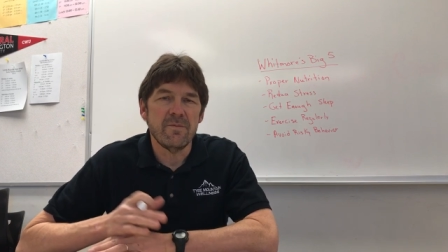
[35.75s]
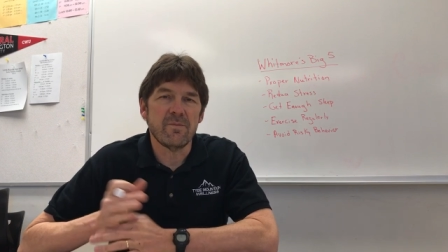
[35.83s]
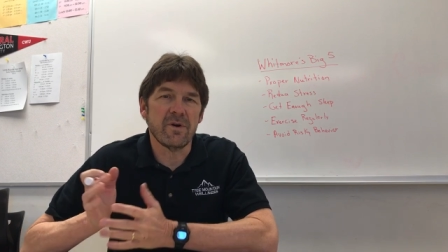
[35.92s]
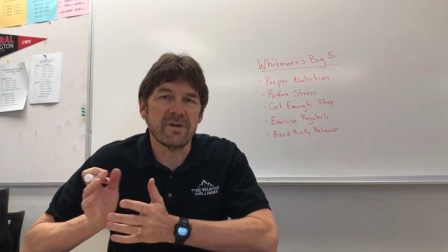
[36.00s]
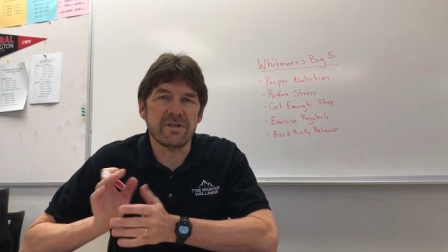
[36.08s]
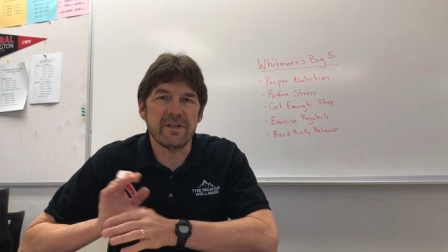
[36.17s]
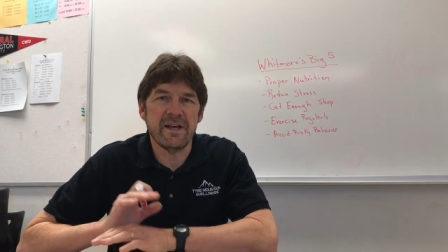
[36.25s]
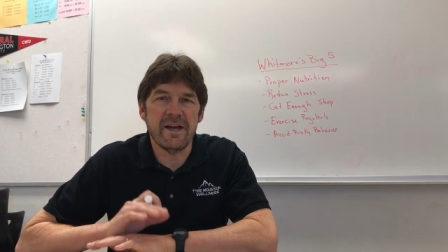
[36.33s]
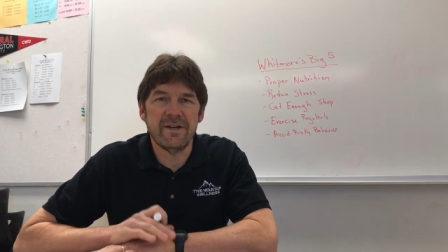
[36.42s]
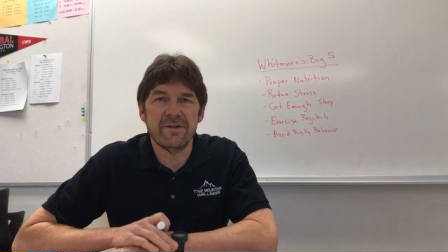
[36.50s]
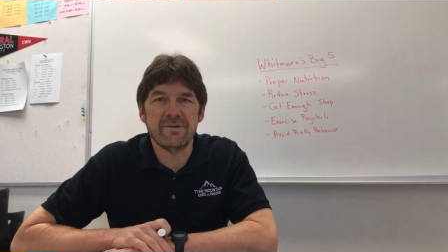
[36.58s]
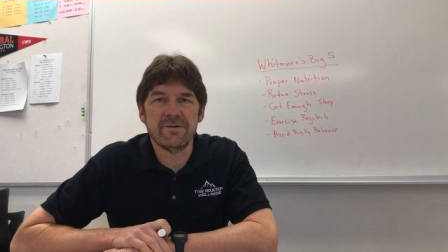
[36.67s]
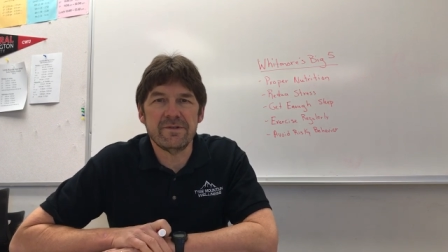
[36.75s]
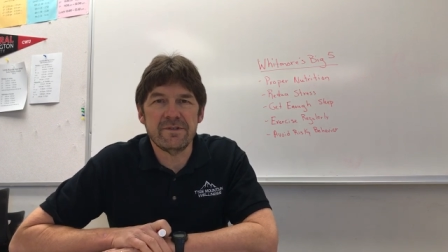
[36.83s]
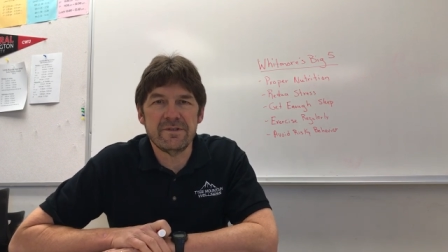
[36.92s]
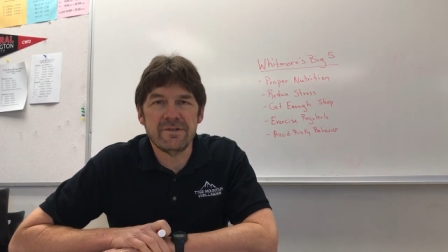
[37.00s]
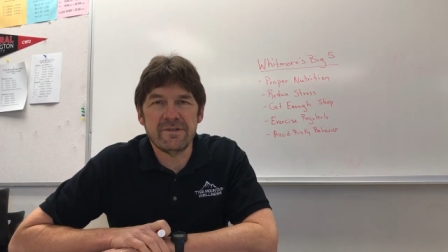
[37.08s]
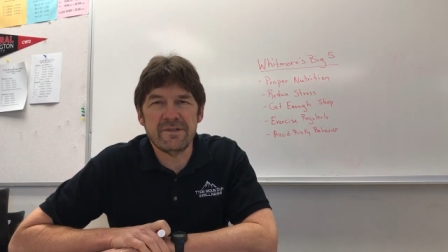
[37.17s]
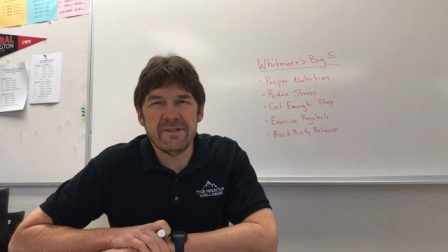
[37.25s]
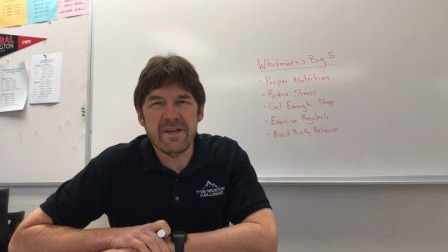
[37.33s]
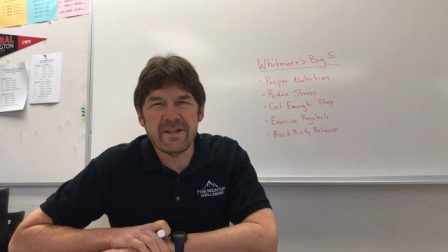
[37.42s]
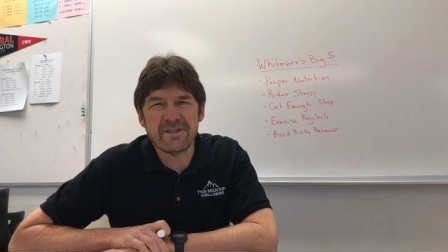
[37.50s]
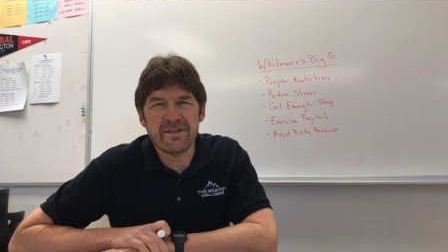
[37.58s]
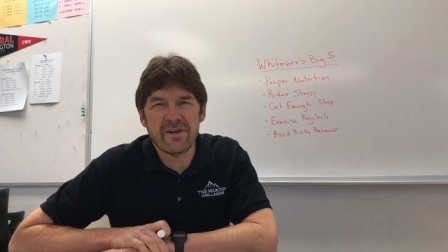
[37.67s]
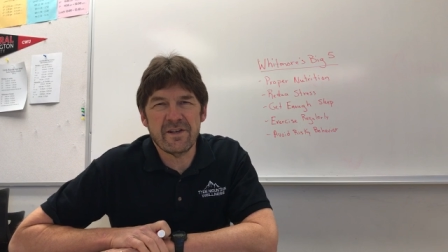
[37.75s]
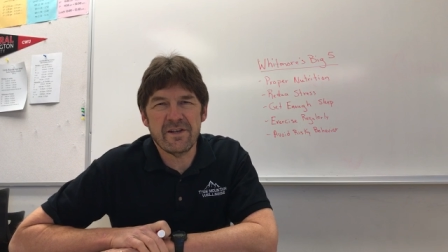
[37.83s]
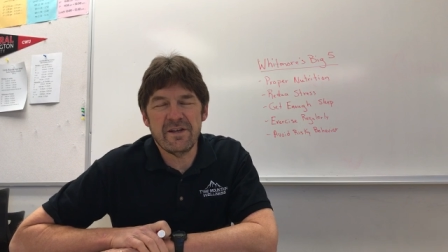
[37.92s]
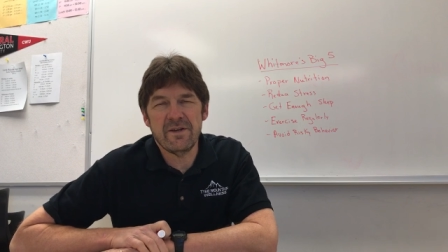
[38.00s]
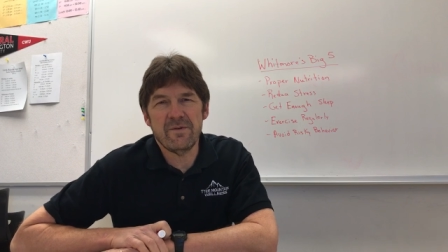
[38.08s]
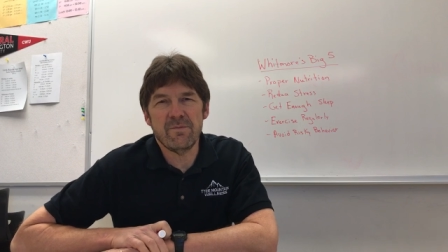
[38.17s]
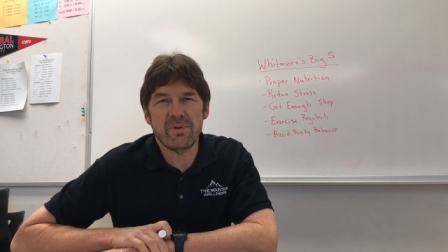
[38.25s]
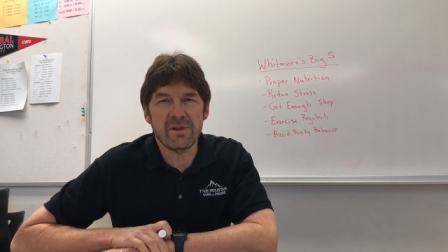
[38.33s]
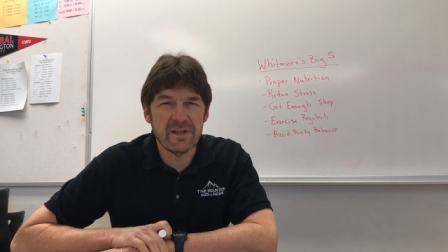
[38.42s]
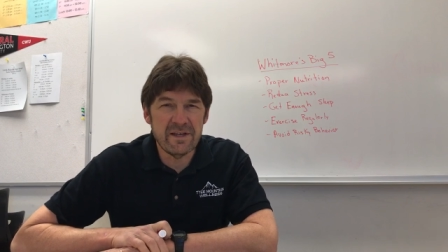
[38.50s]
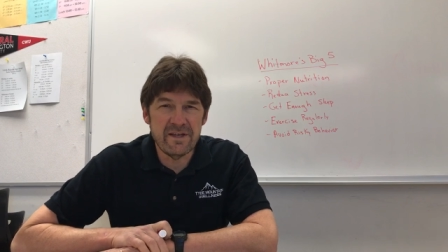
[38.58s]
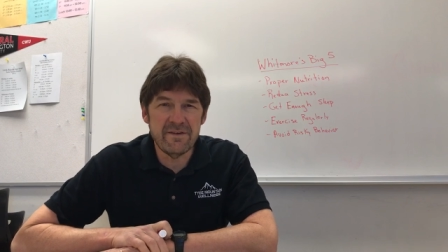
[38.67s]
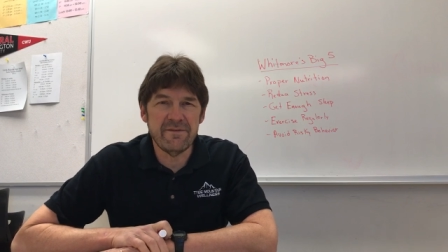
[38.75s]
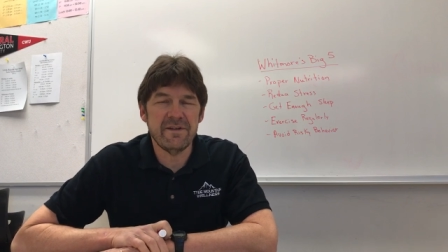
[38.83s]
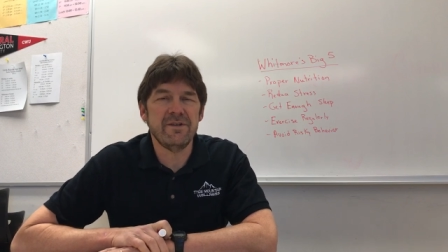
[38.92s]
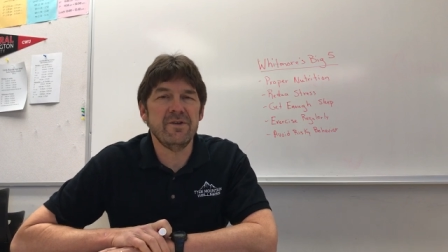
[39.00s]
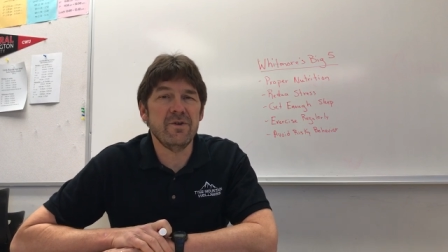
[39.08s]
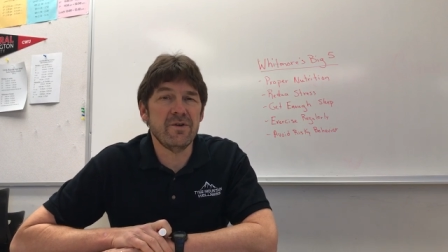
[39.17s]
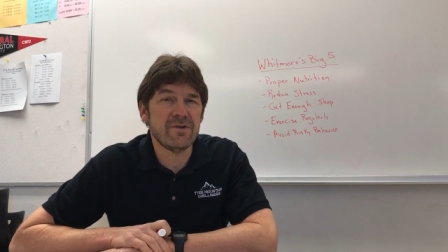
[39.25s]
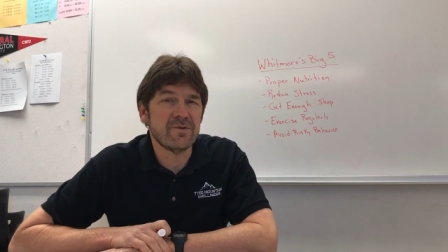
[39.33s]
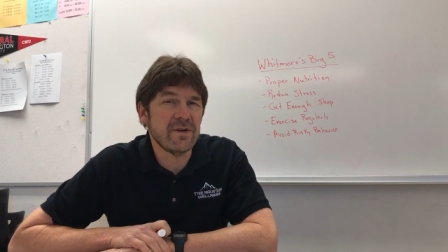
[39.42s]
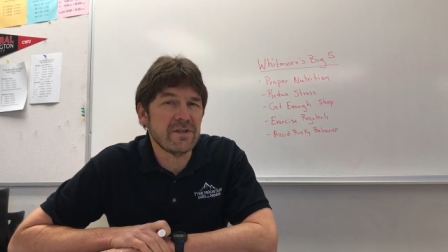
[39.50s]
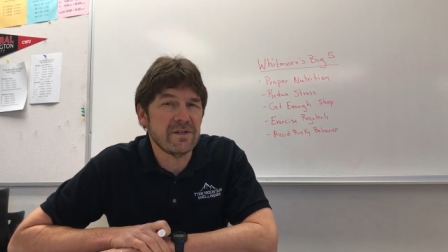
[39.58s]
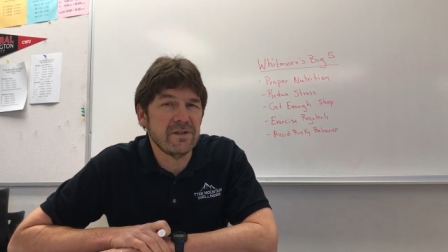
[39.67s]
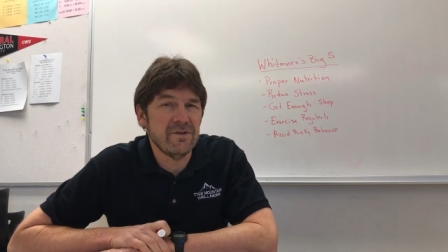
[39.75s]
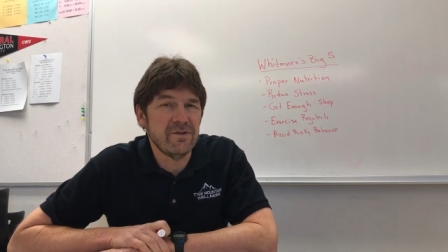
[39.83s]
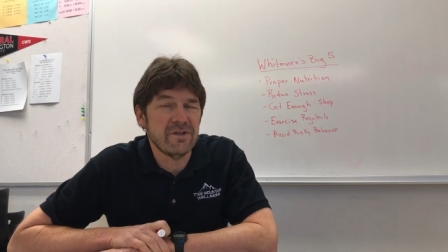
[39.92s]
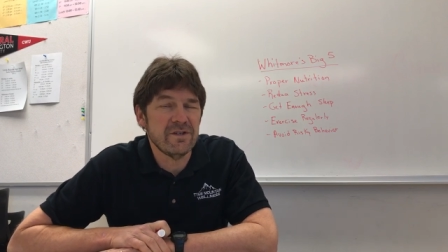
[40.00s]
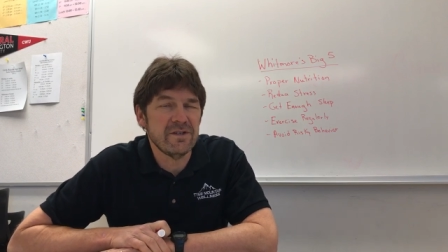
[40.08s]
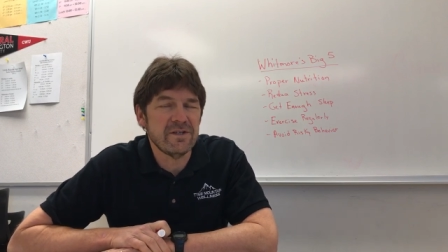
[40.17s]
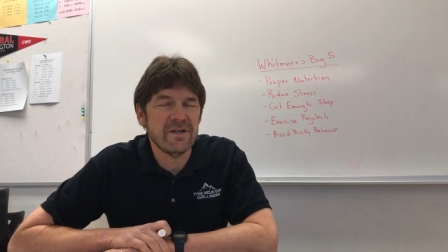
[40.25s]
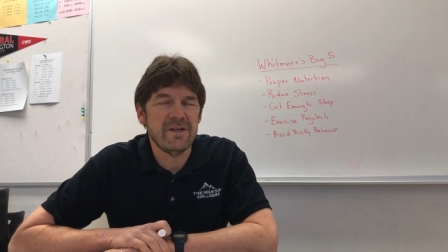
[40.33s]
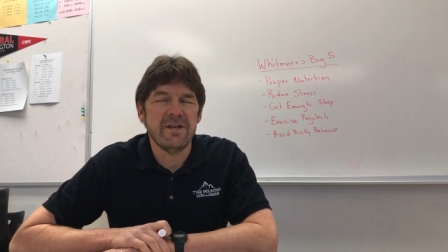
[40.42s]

Personally, I don't necessarily believe in New Year's resolutions.